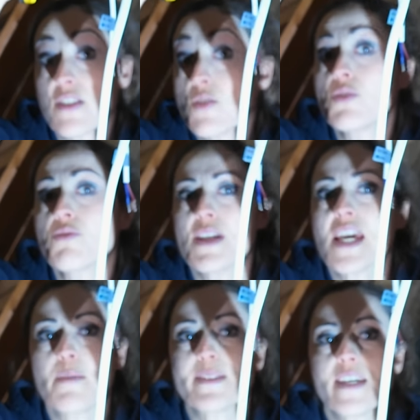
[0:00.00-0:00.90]
there's all three
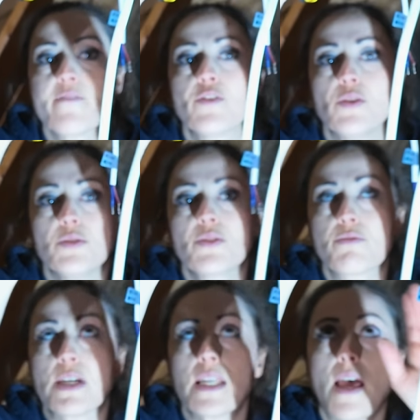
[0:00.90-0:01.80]
cables here for all
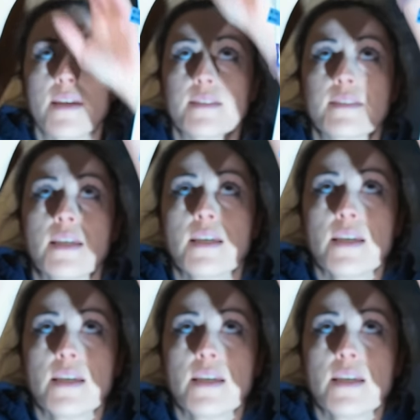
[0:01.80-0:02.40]
three lights.